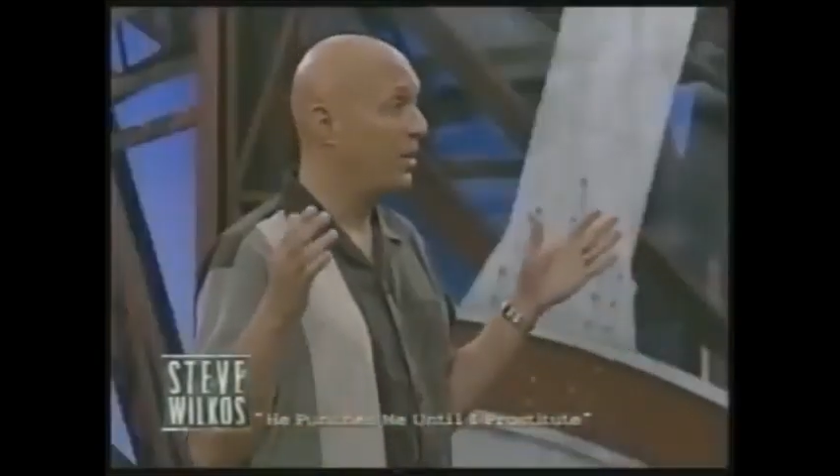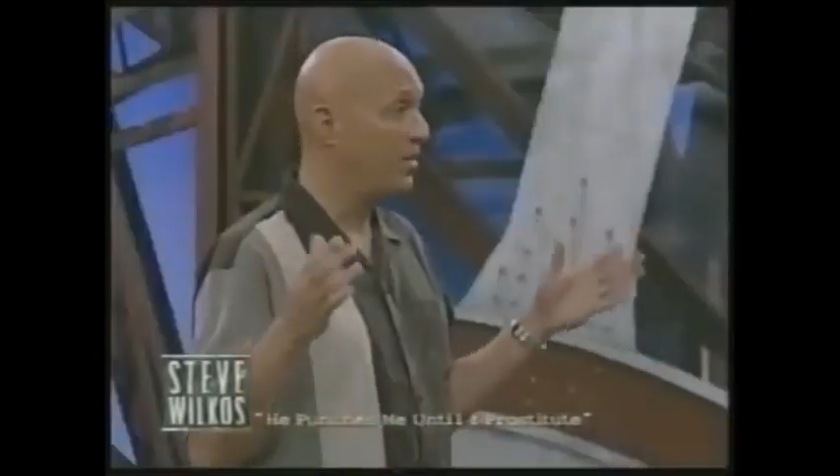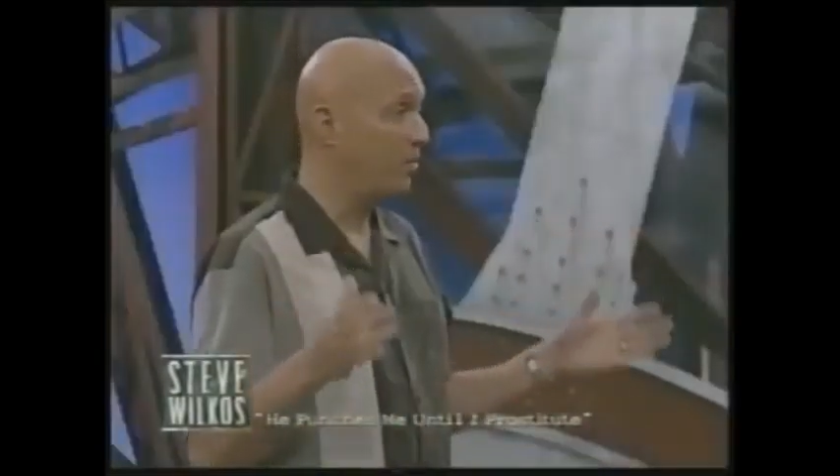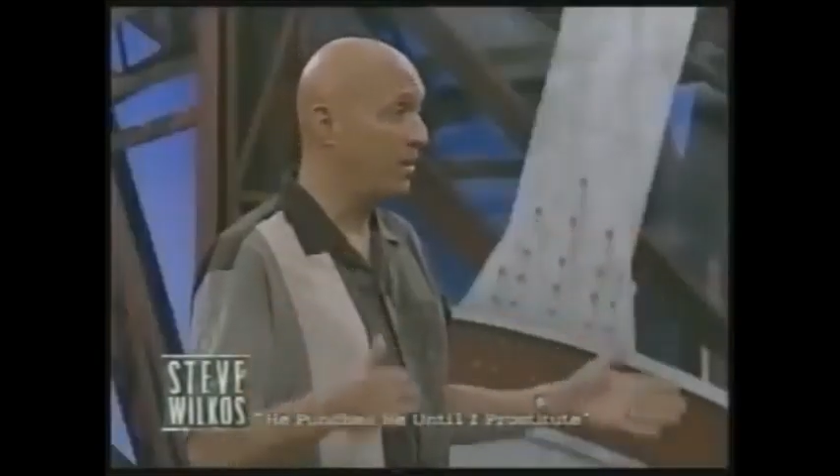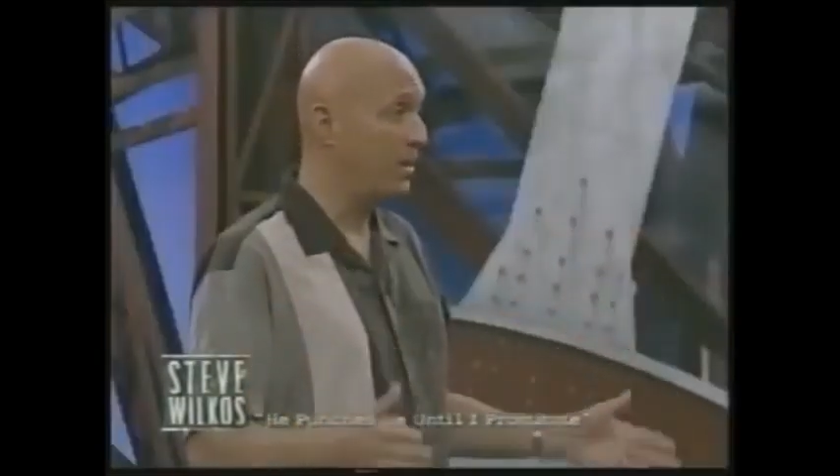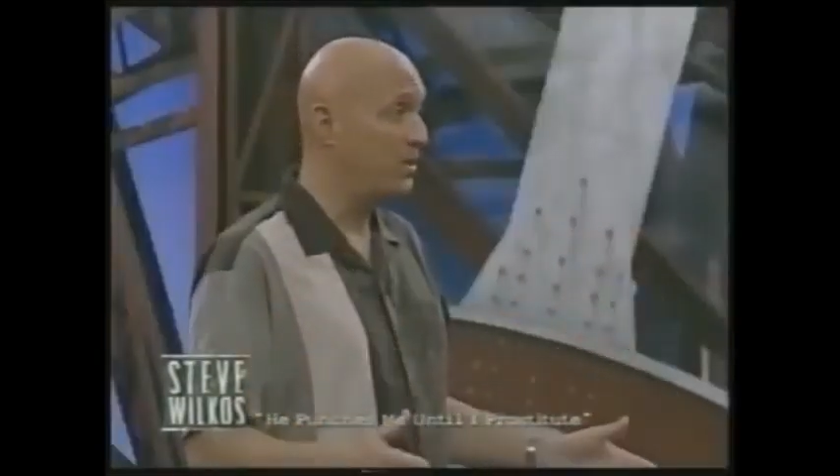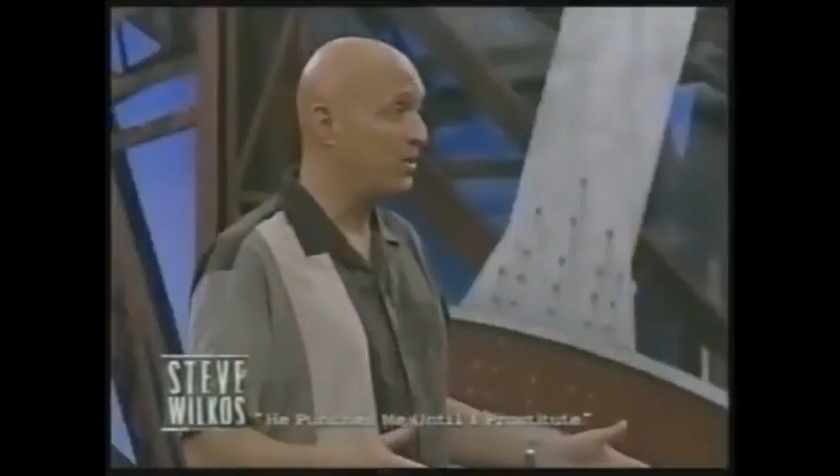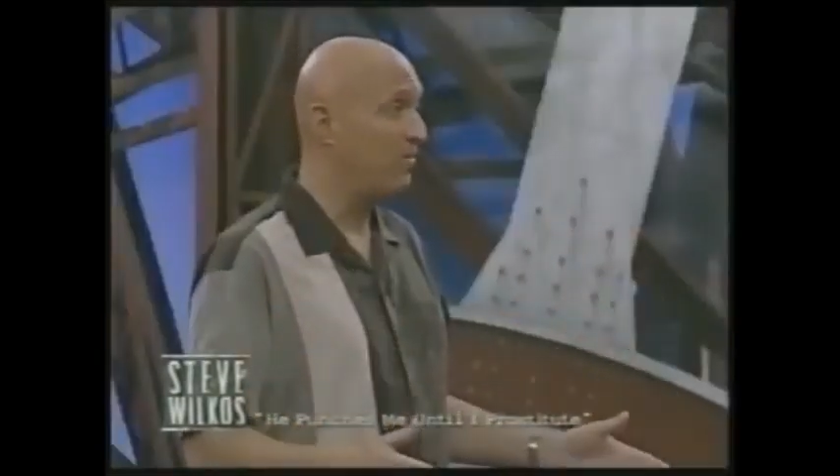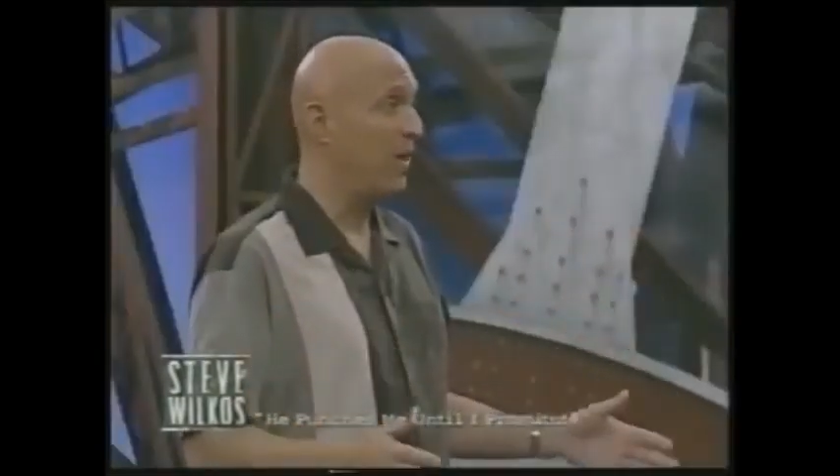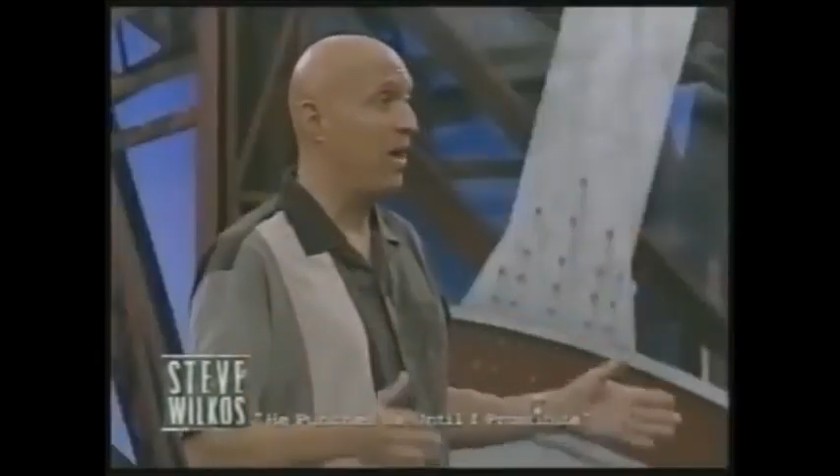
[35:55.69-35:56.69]
get the
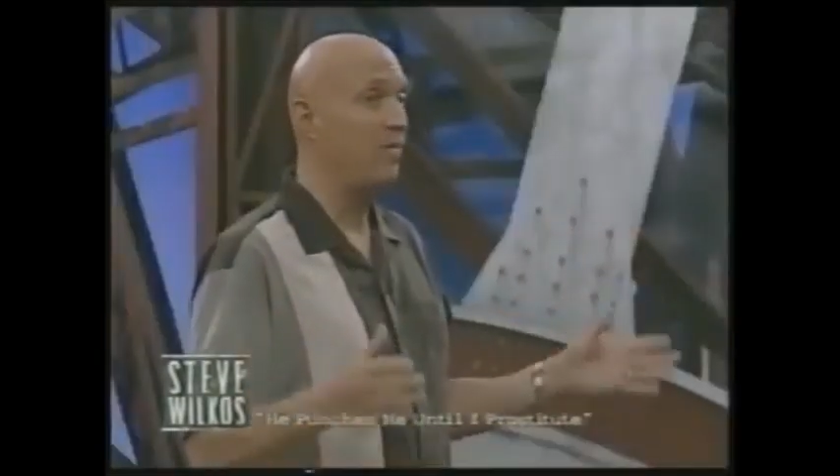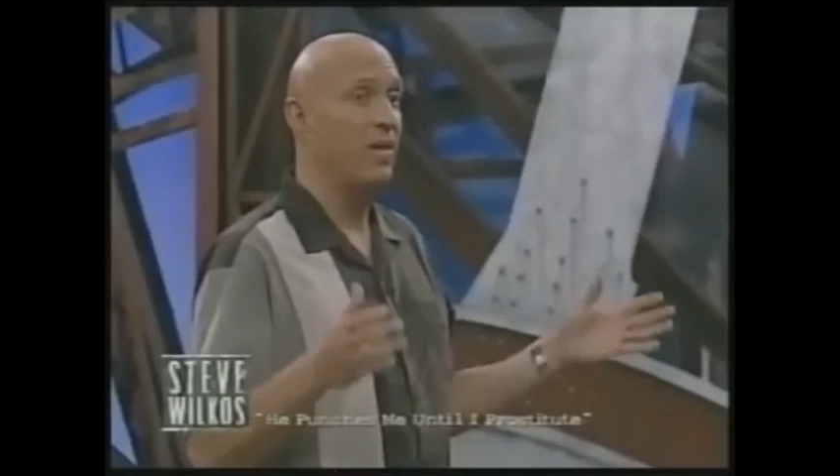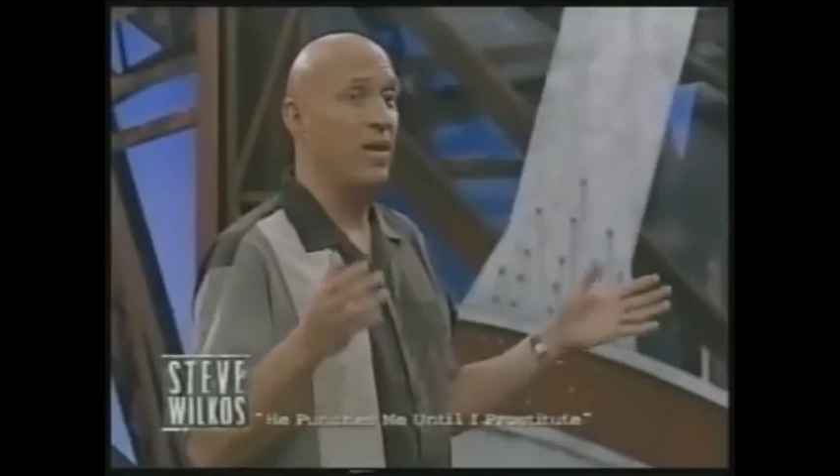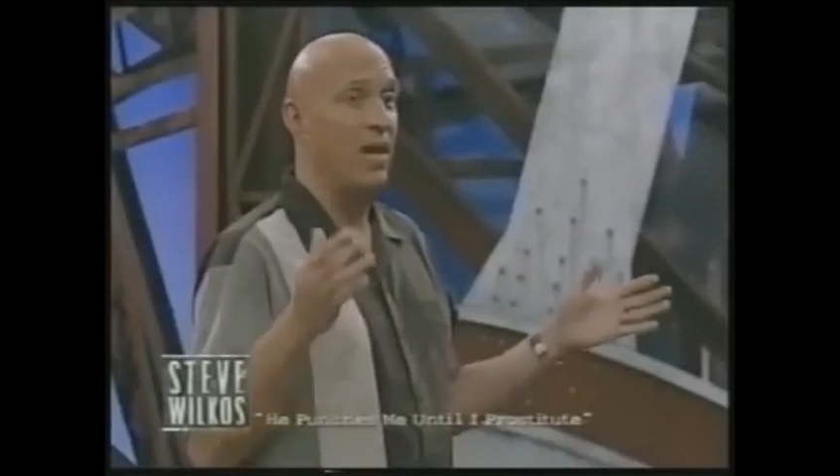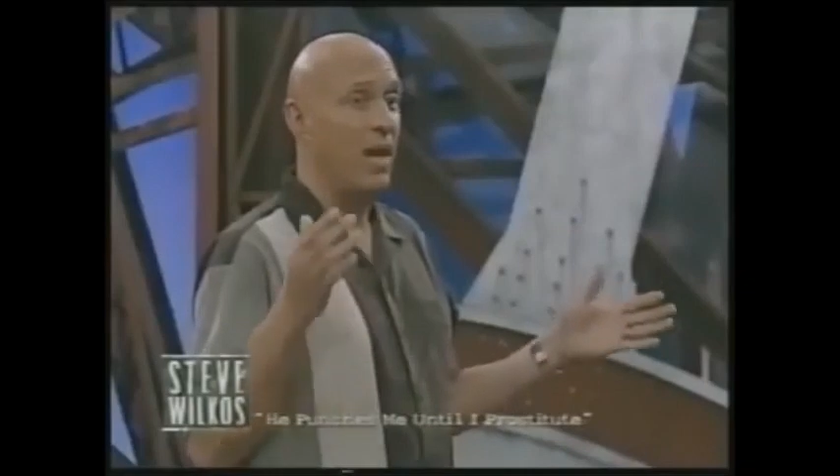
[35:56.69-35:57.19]
police involved